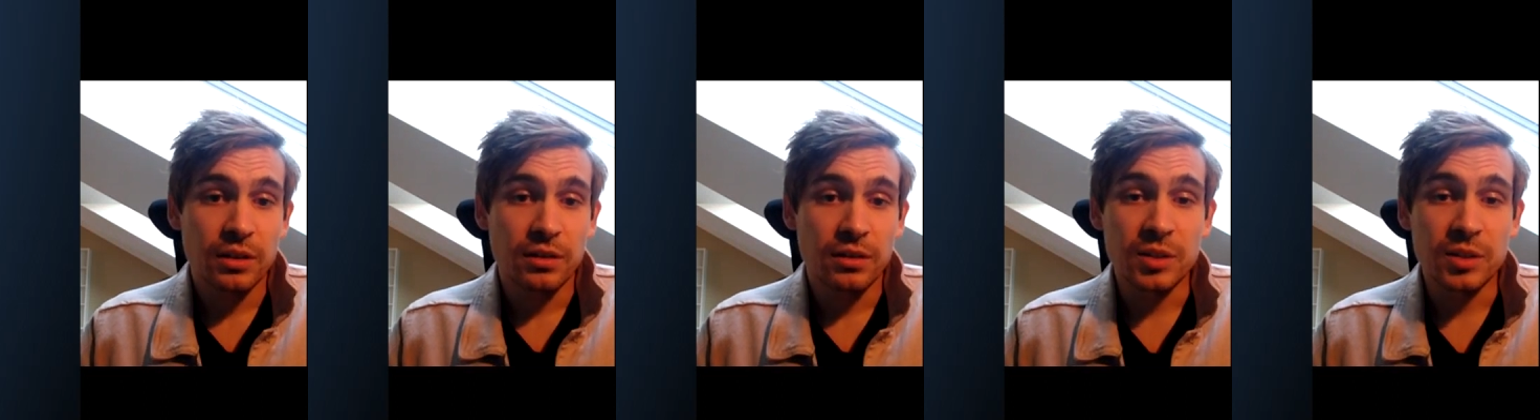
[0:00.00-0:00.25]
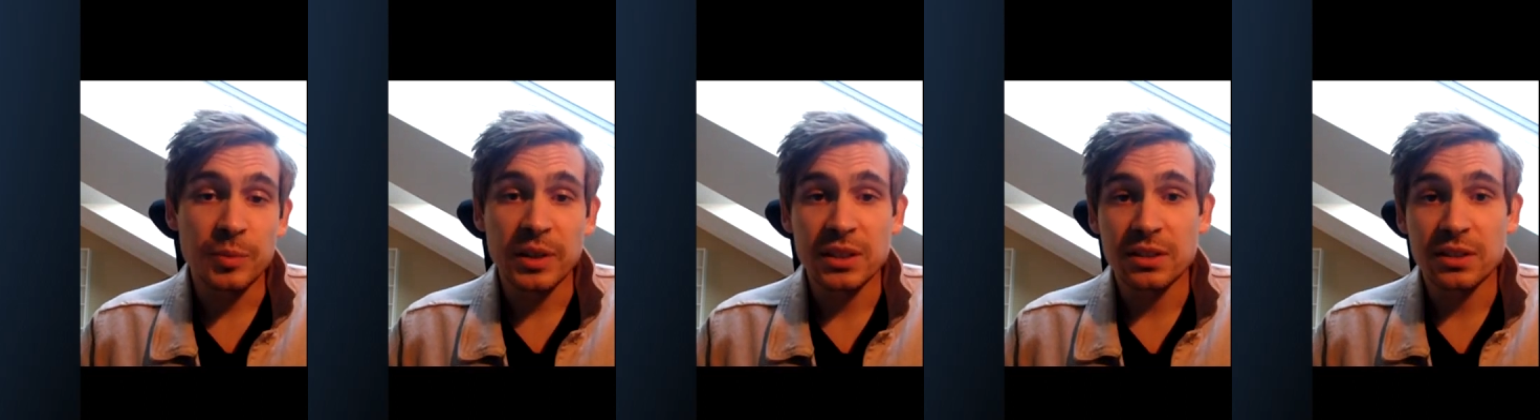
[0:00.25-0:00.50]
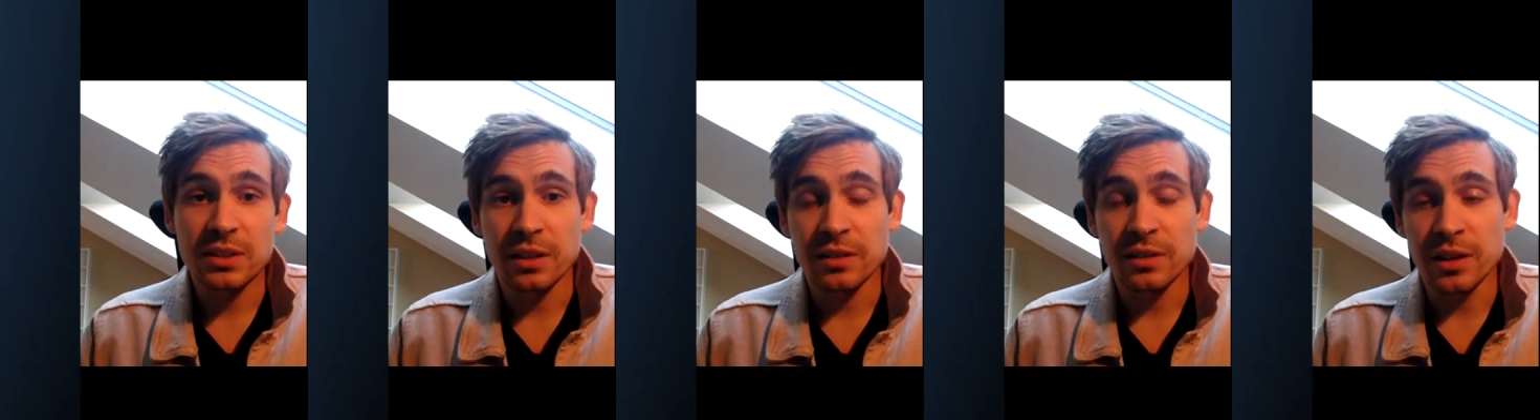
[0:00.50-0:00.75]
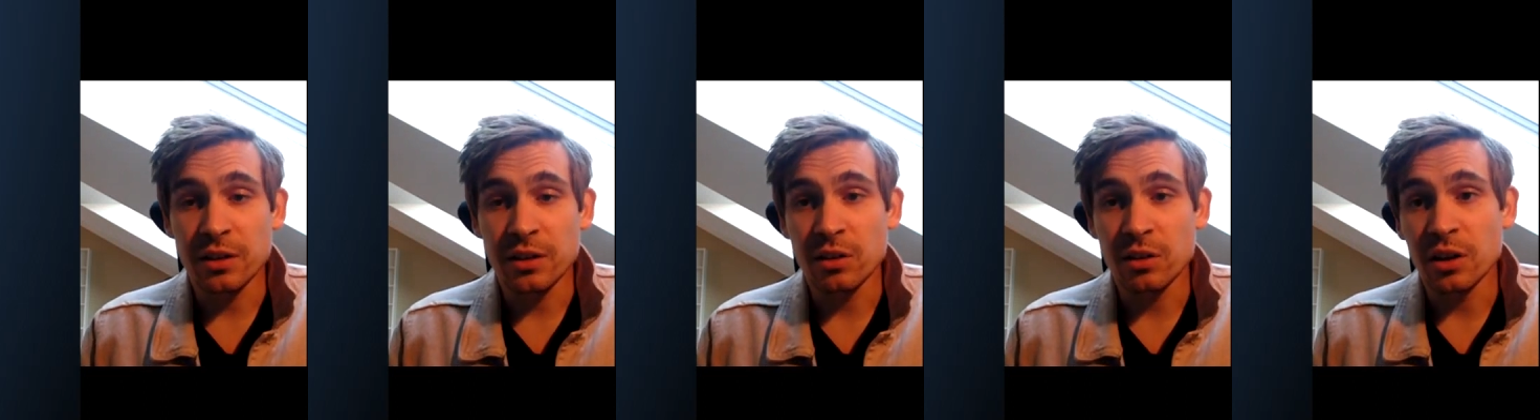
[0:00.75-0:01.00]
This means
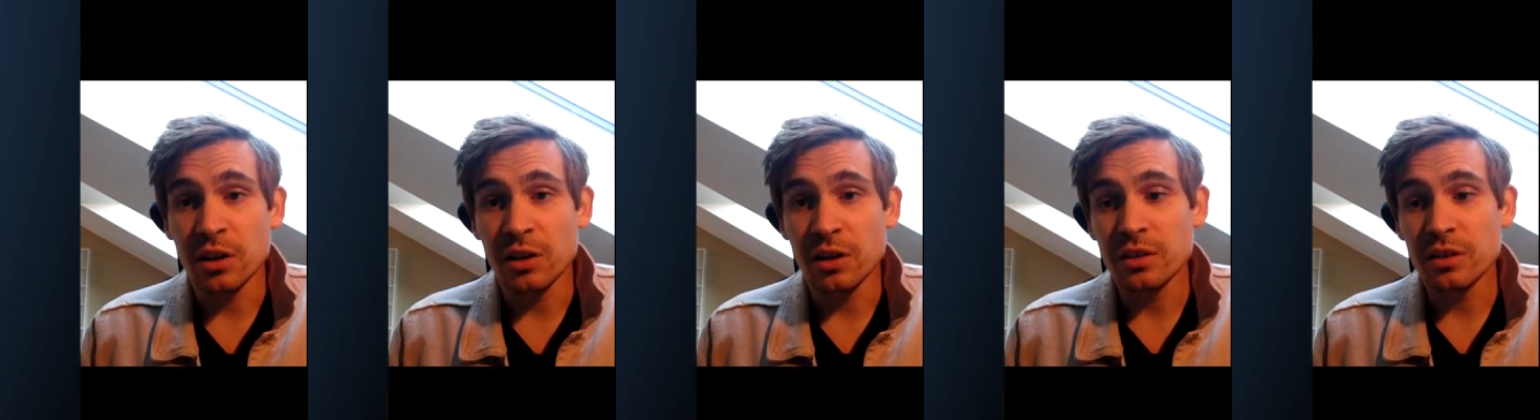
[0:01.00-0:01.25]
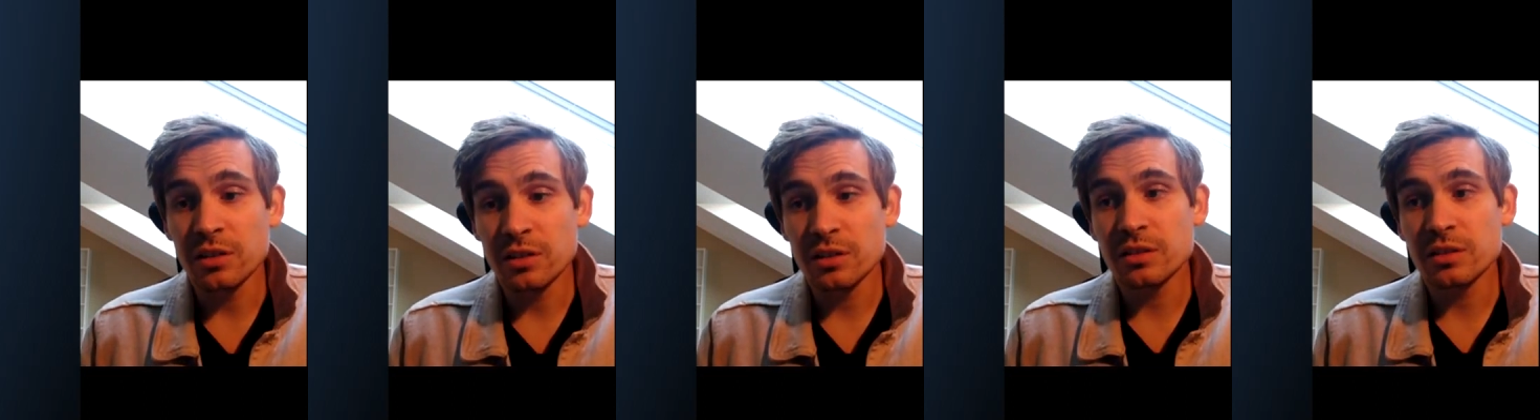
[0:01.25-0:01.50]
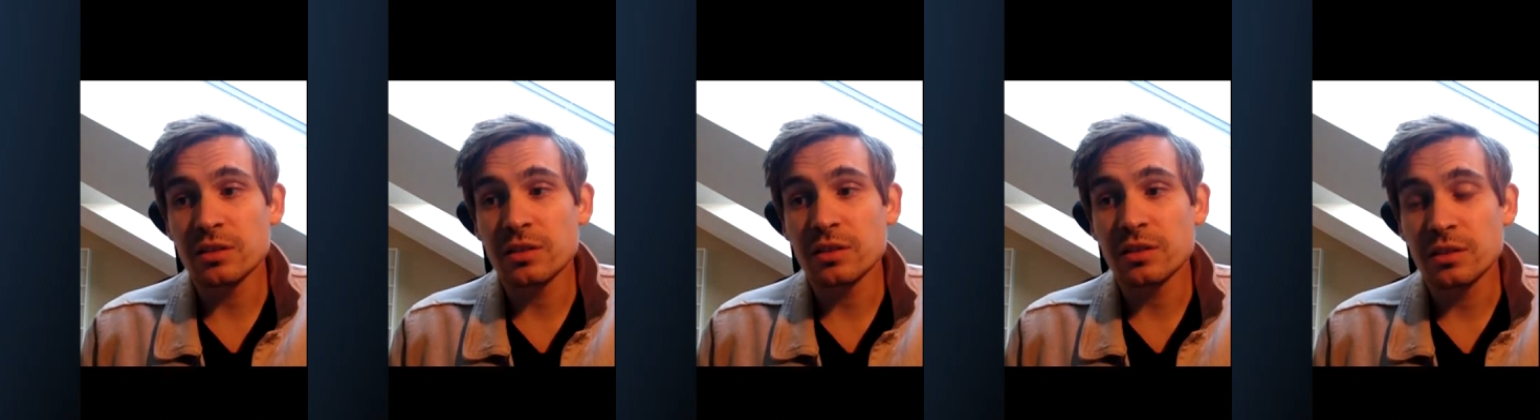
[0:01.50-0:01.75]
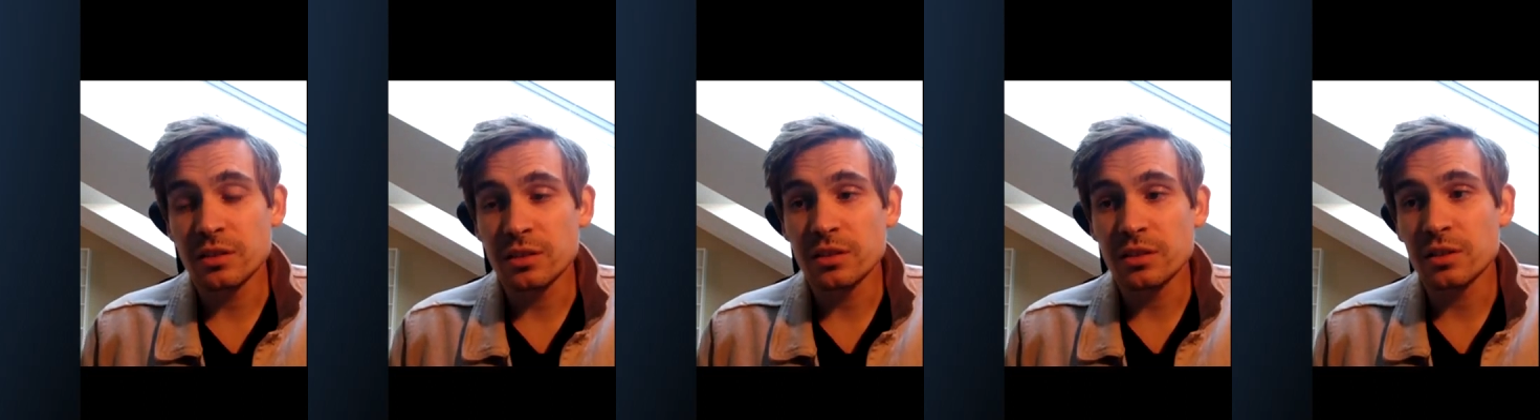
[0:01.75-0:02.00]
that there are
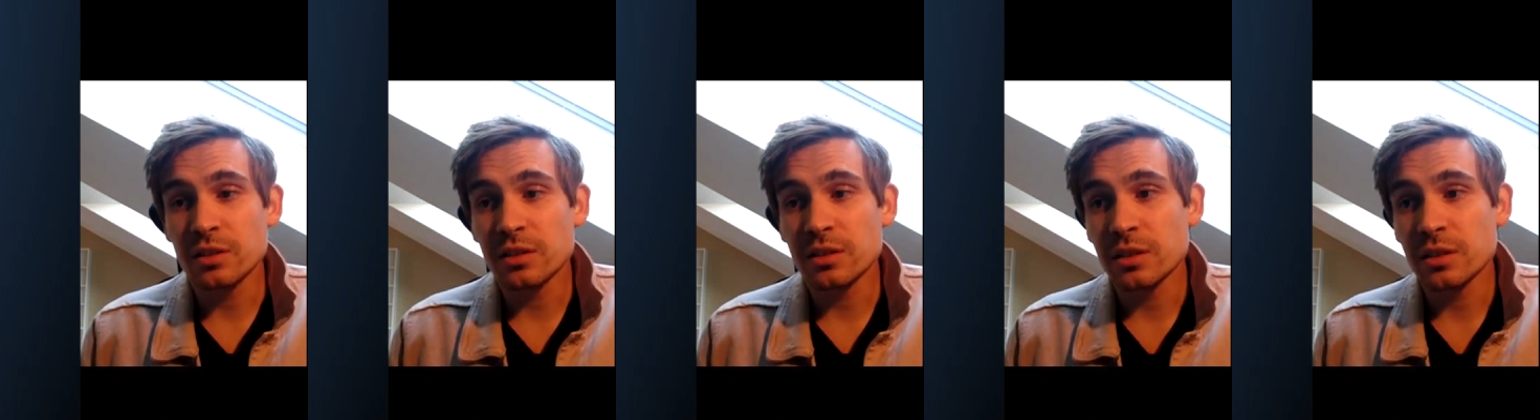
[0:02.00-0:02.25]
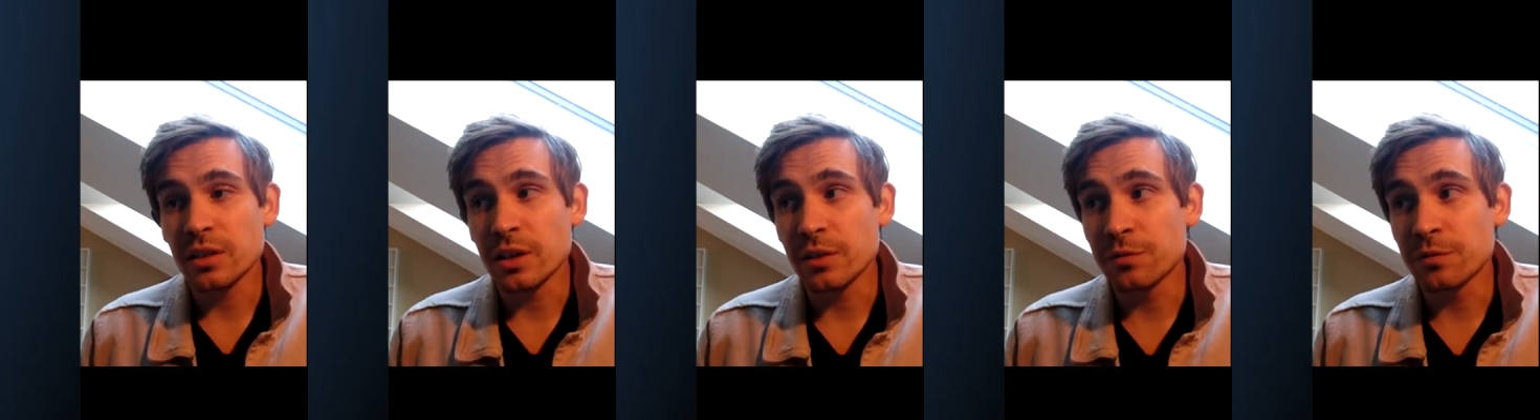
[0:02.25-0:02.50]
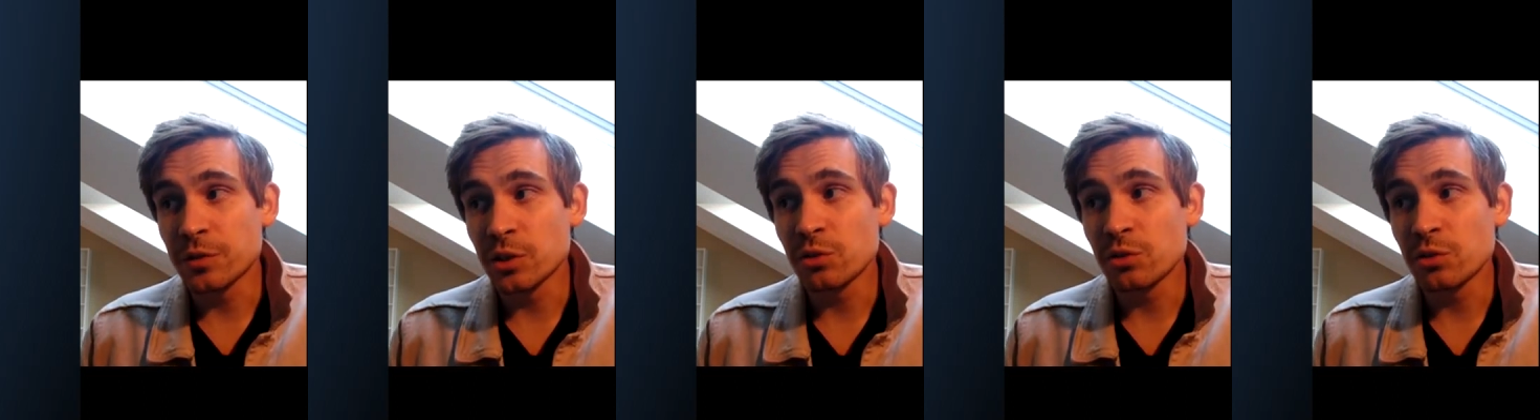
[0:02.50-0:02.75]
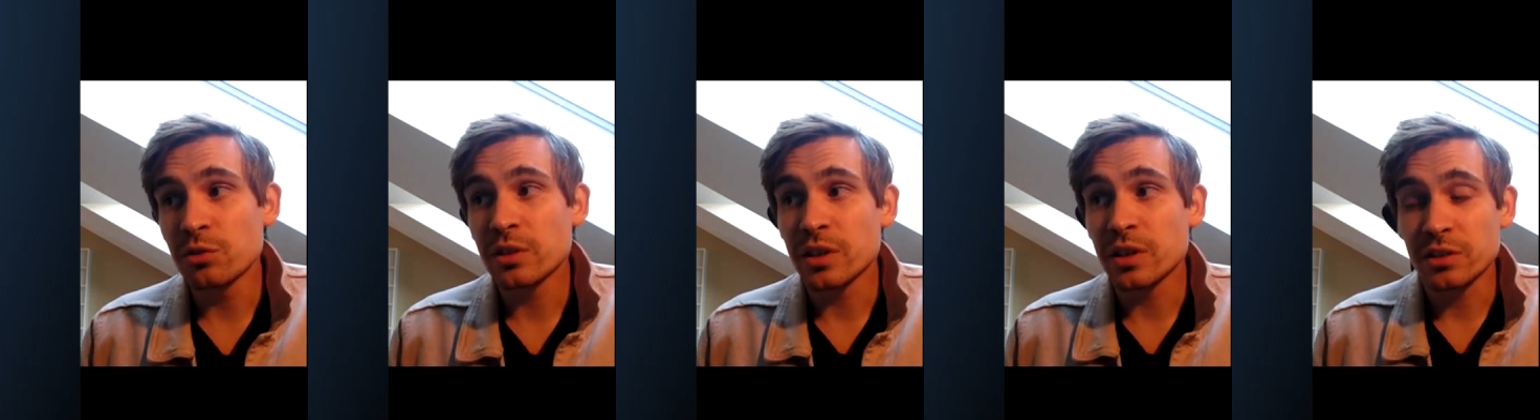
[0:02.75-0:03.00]
a
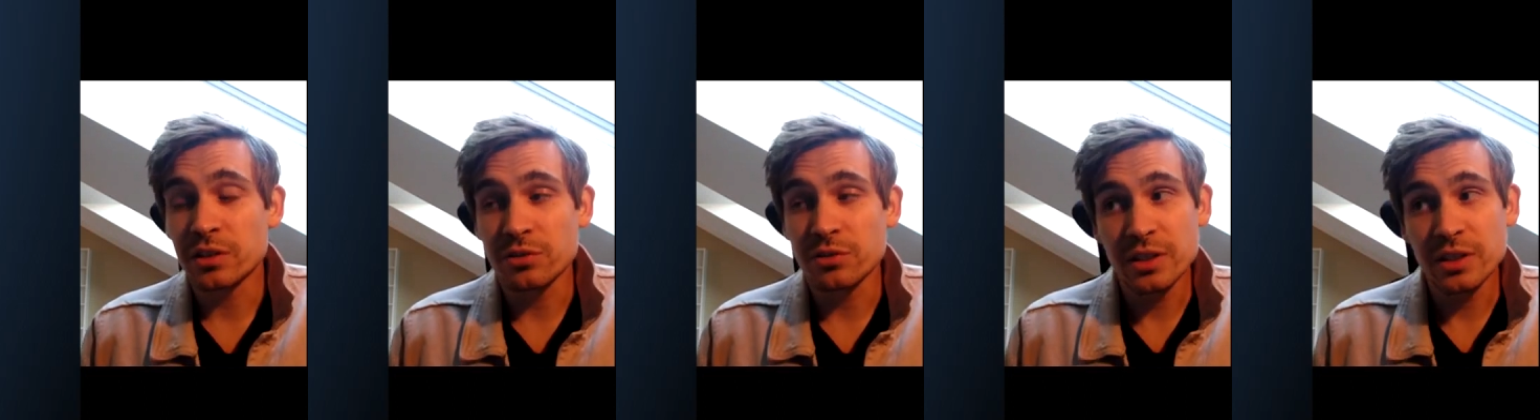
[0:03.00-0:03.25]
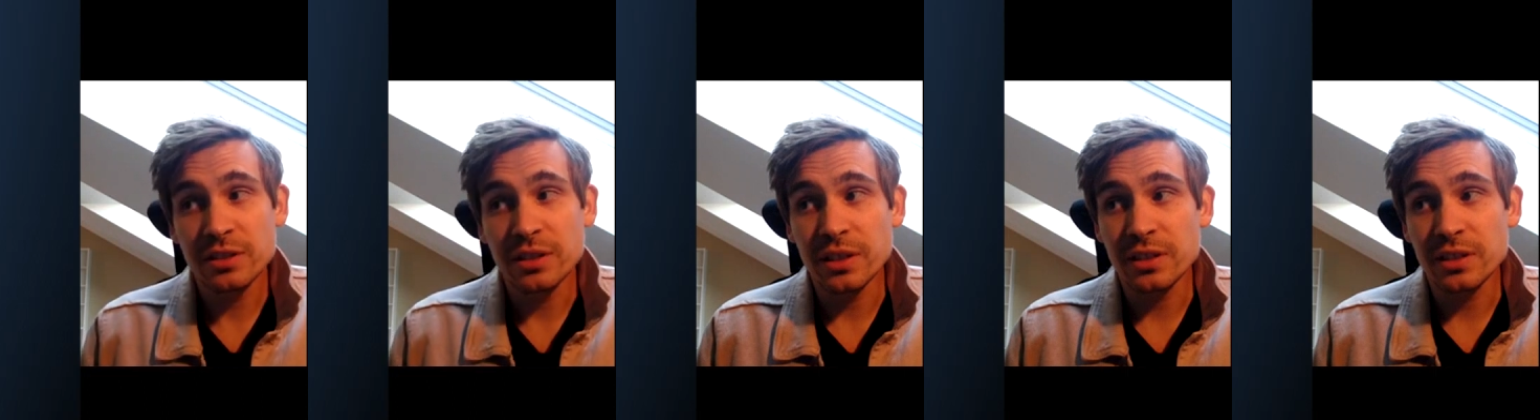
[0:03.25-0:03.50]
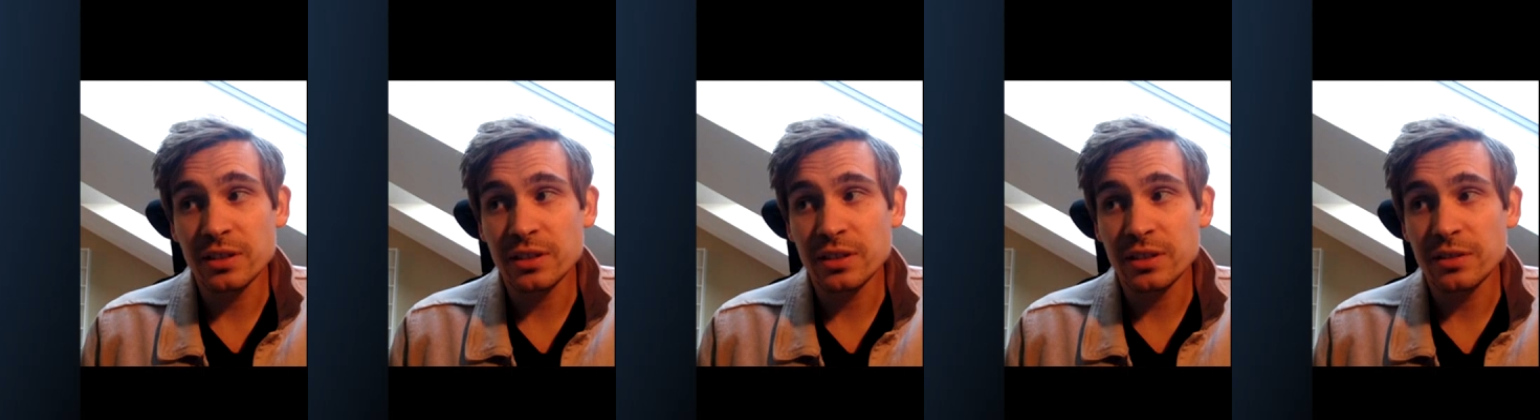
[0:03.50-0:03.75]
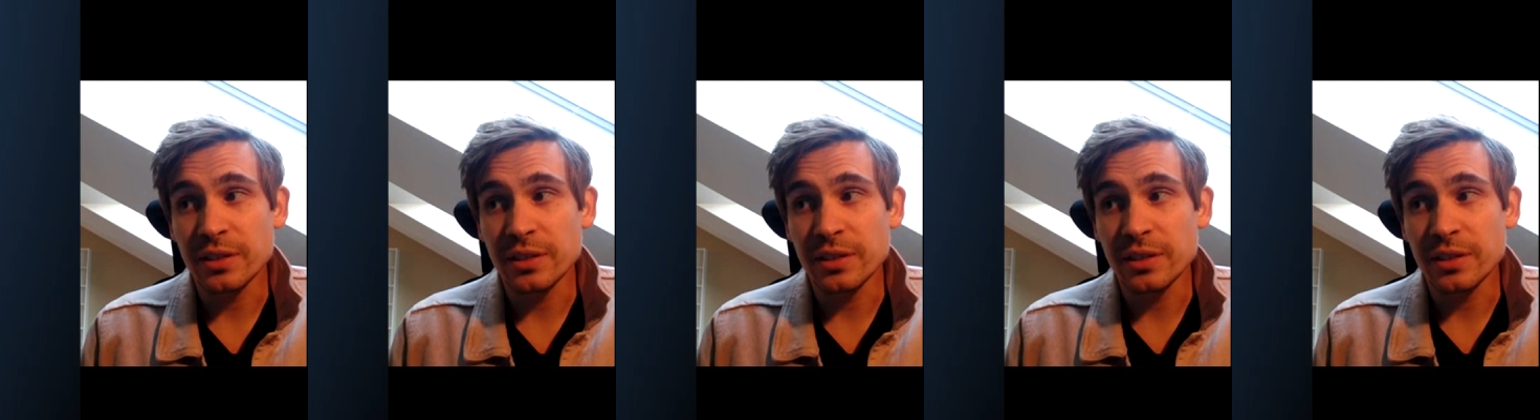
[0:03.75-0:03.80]
few characteristics